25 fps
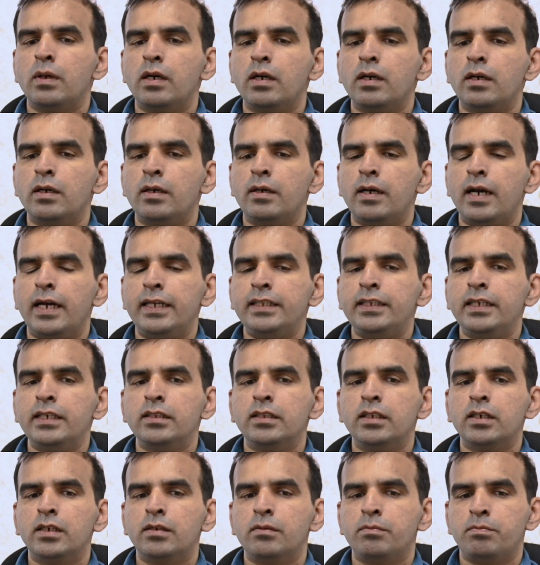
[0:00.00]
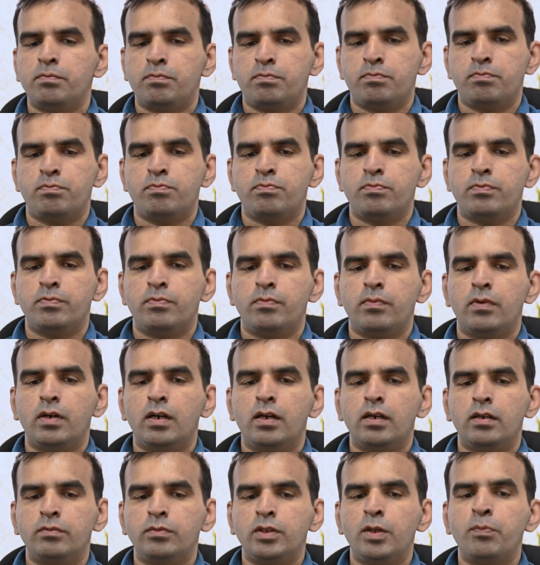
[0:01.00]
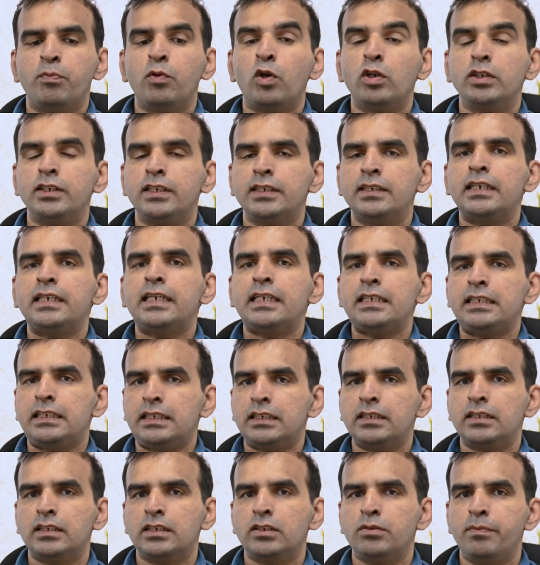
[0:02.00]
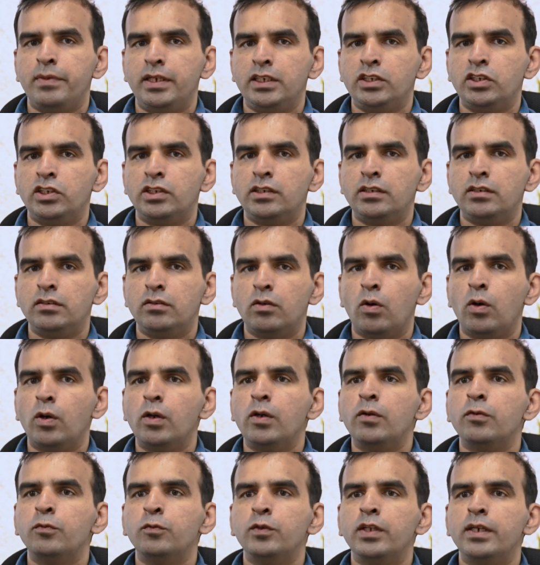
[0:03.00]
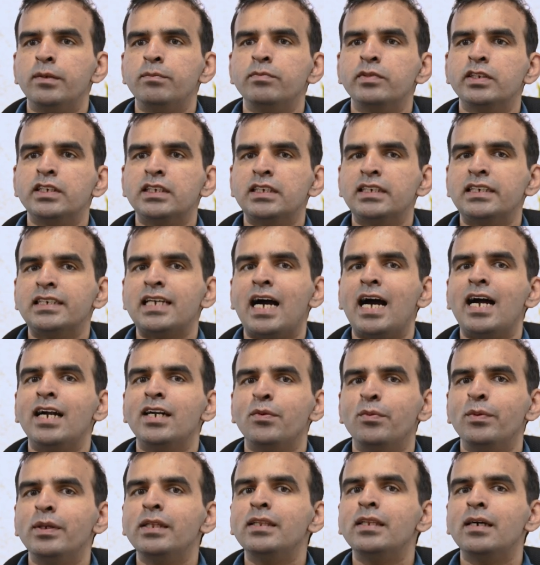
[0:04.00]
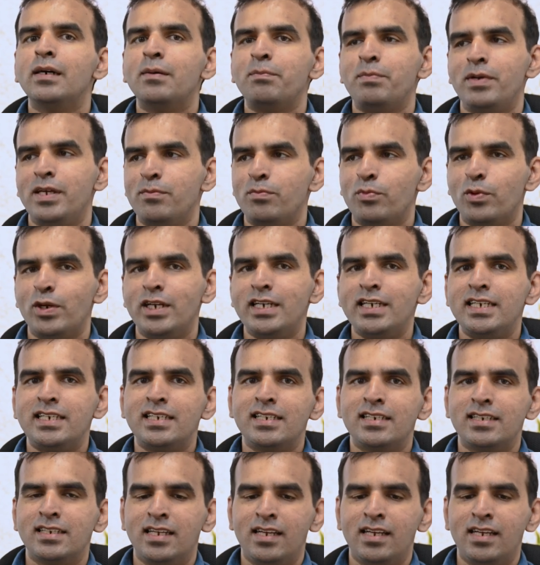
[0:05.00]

Uh, I think the the projects that I just mentioned, all of them start with a pain point